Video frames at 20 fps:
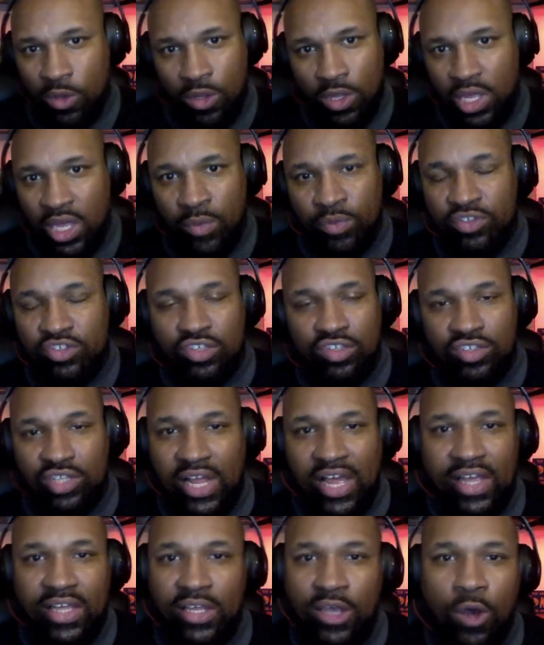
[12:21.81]
it was just
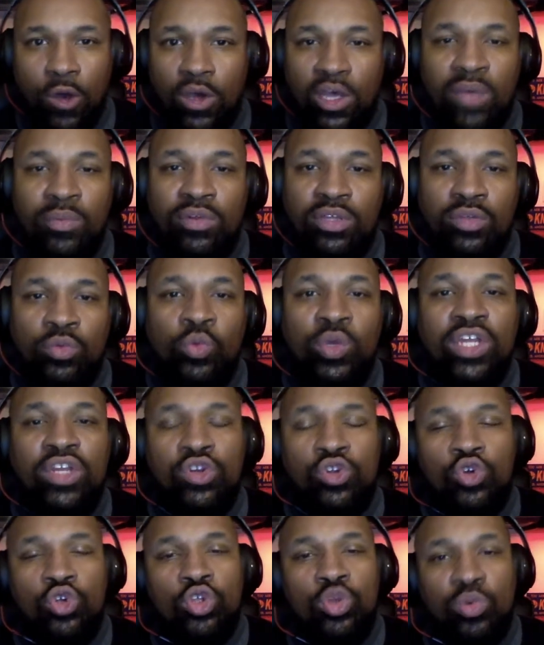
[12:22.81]
like, yo, we
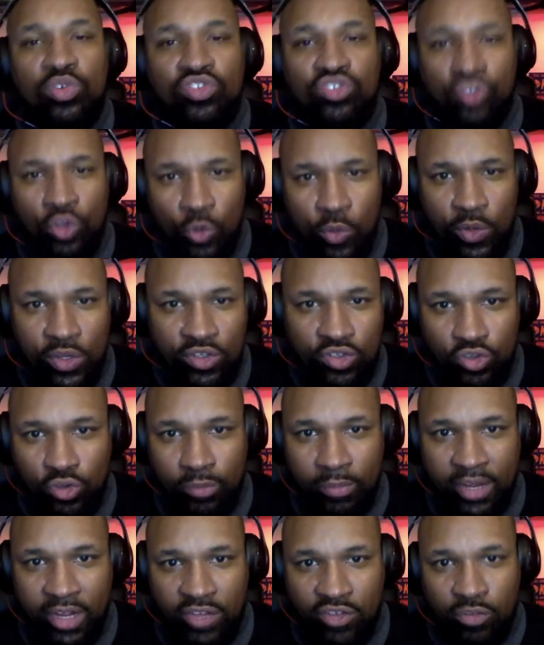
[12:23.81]
knew you was doing too
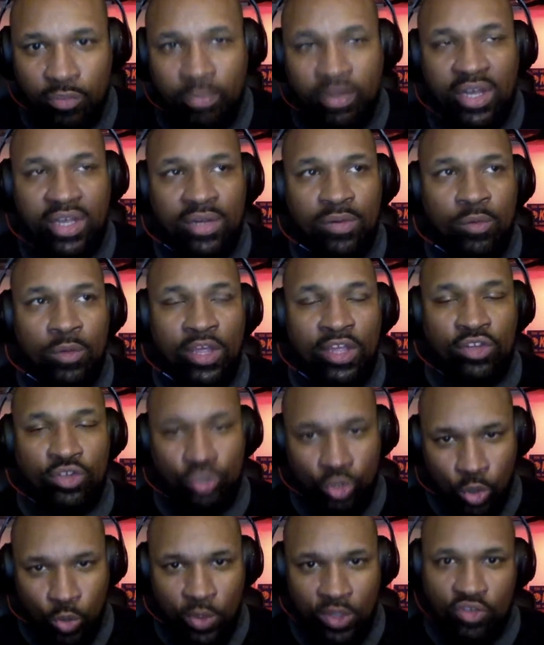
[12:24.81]
much, but in
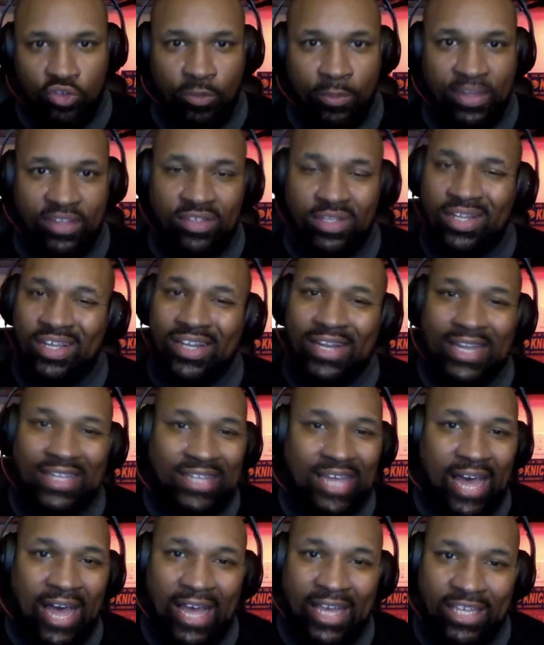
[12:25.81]
doing too much, it looked like
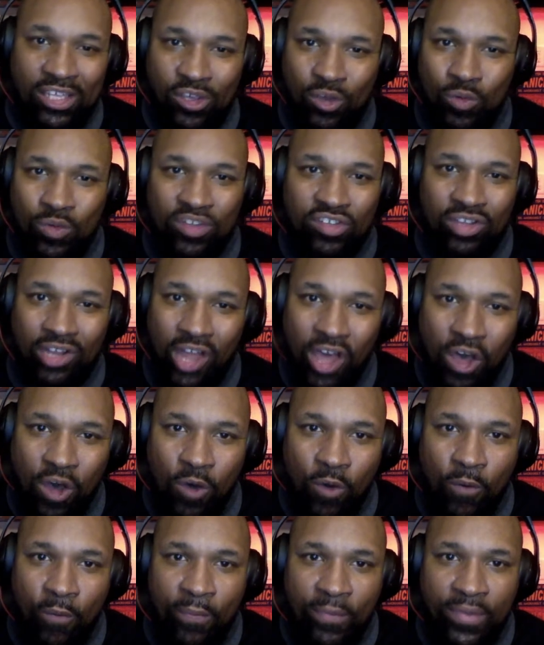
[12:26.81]
the IQ was
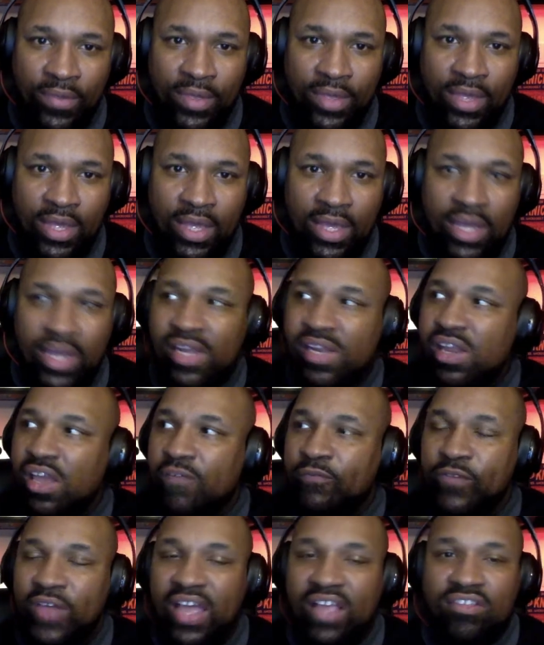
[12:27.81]
low. And Knicks
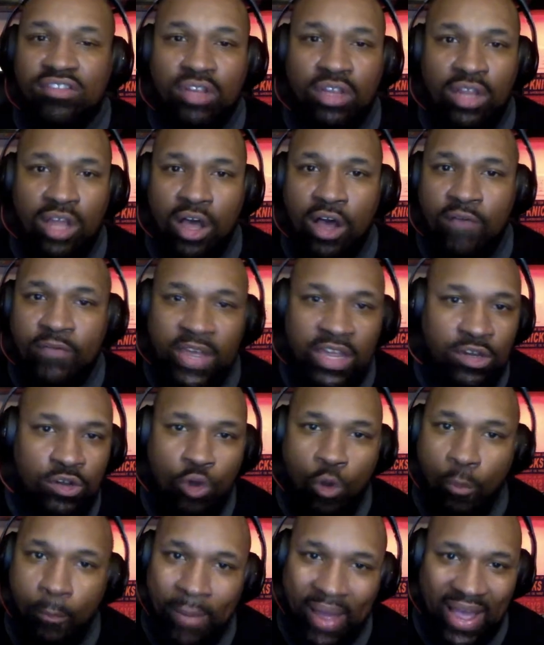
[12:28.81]
fans love and
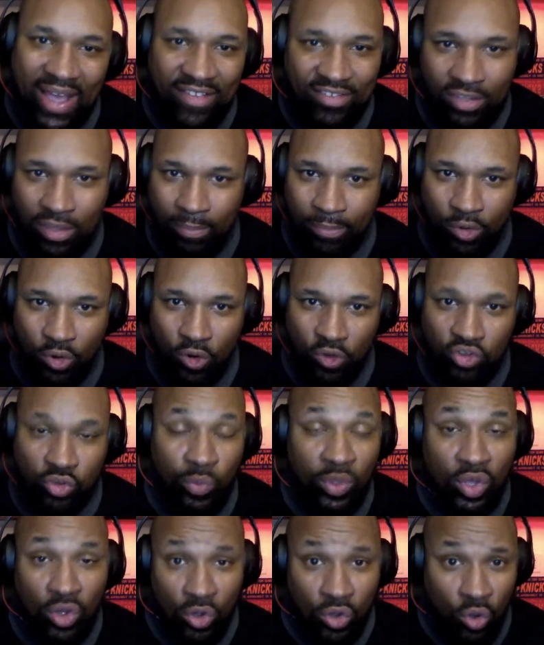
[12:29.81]
know basketball. So we're
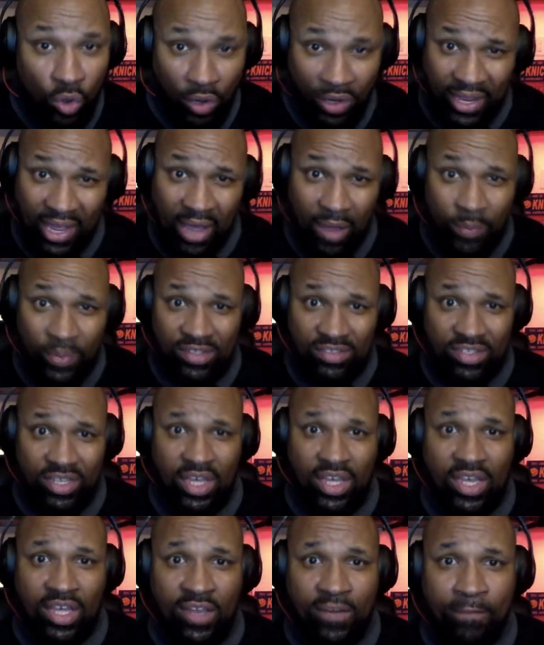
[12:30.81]
going to call it how we
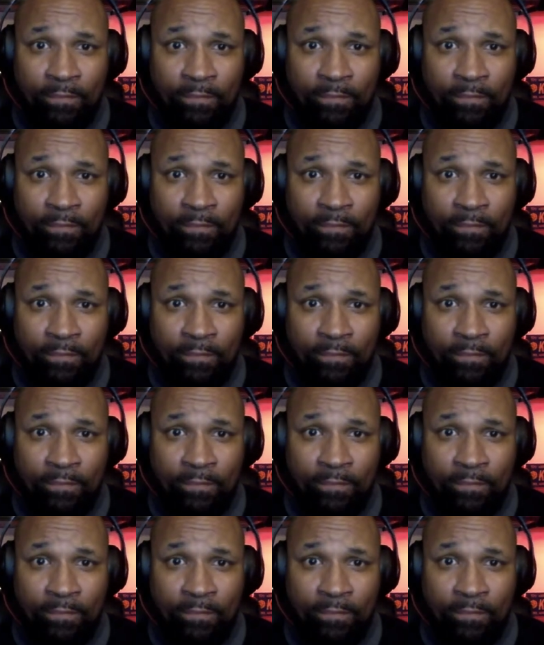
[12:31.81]
see it.